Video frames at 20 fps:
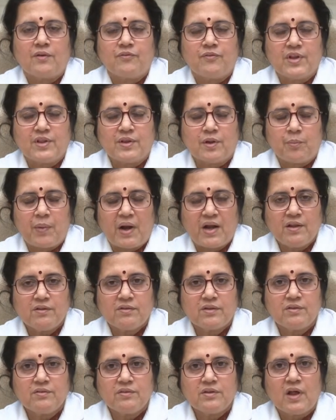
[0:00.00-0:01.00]
with the
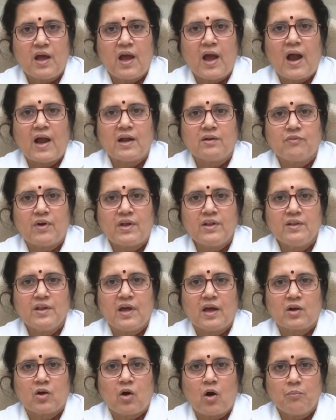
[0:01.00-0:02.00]
medicines, and when they
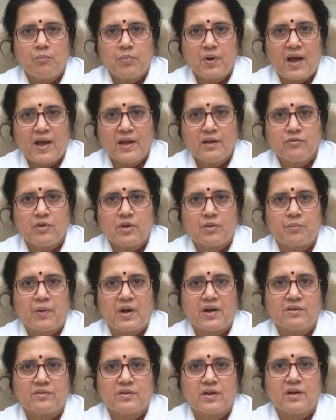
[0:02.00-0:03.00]
are compliant with
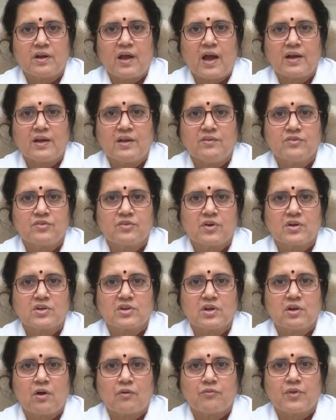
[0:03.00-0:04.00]
medicine and
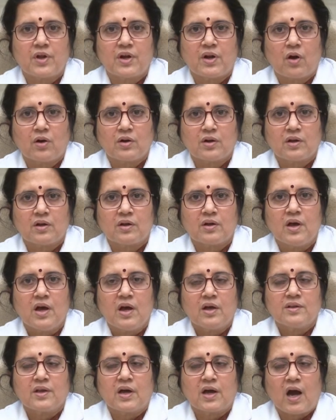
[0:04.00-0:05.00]
instruction of the doctor,
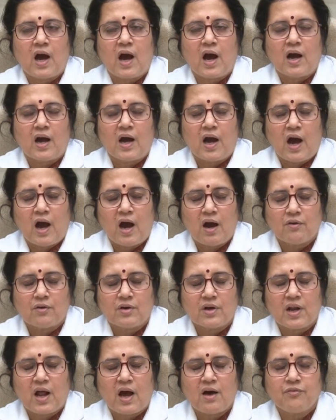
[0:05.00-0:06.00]
the
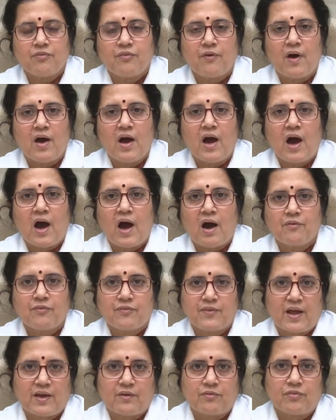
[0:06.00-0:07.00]

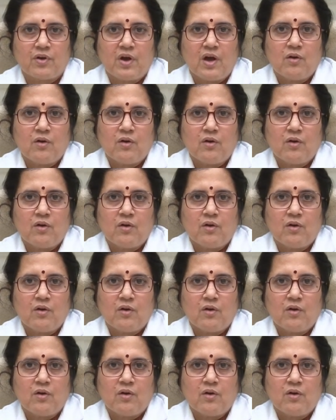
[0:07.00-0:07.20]
half-life,